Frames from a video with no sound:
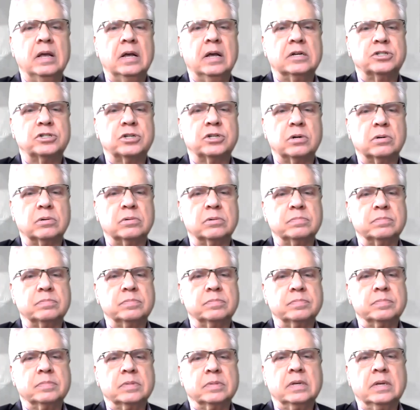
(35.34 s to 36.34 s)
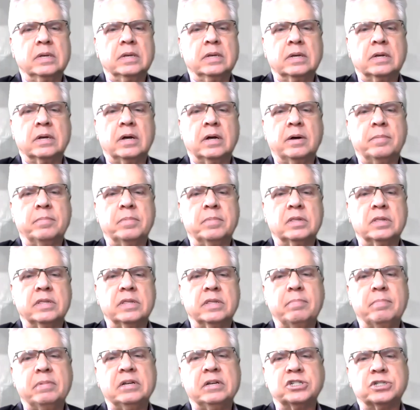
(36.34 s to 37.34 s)
So, um,
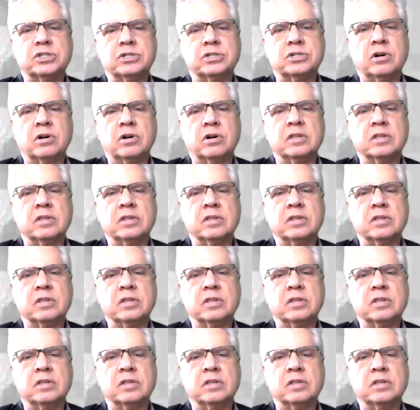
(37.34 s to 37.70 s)
let me start,